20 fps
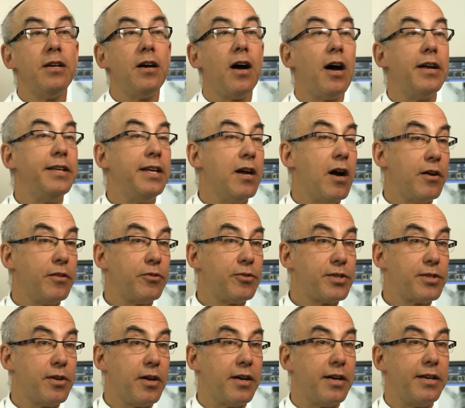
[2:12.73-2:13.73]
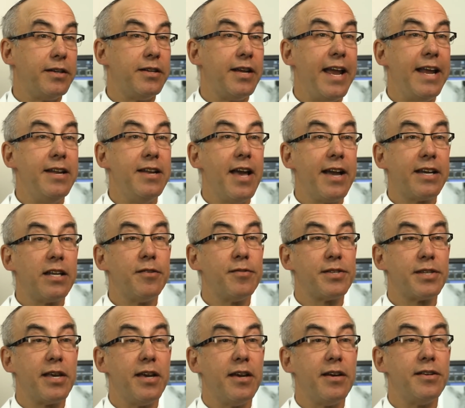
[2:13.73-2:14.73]
On the other side, a negative
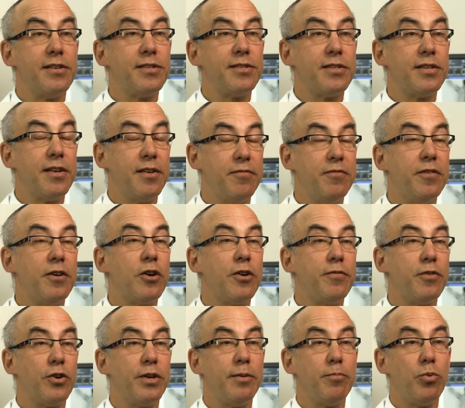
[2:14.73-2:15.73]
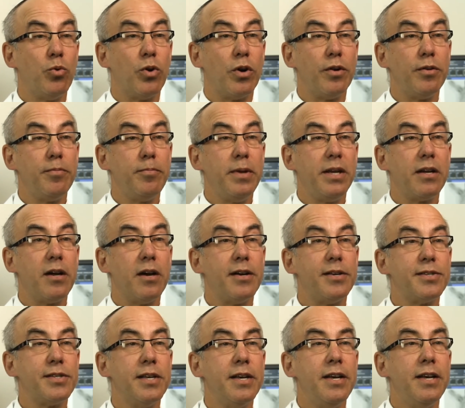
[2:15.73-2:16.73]
scan is very, very important
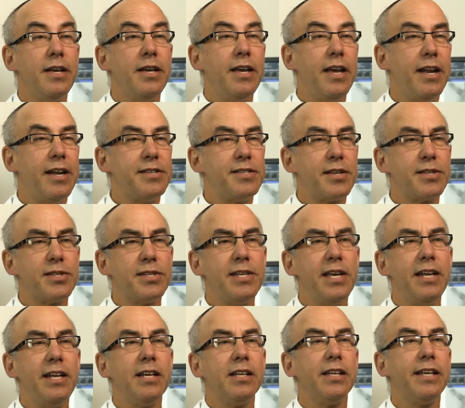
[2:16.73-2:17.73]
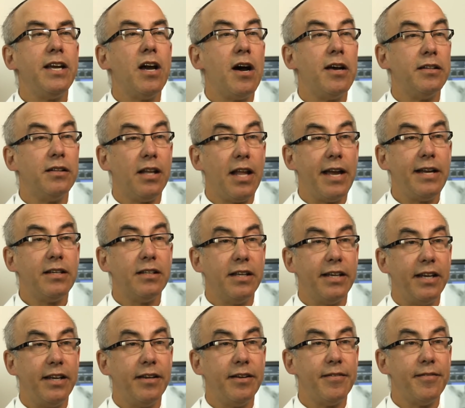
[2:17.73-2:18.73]
because it is exceedingly
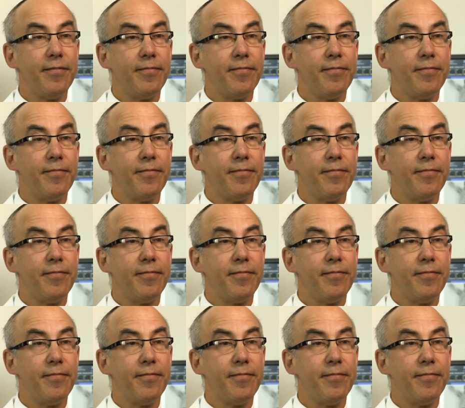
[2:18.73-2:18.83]
unlikely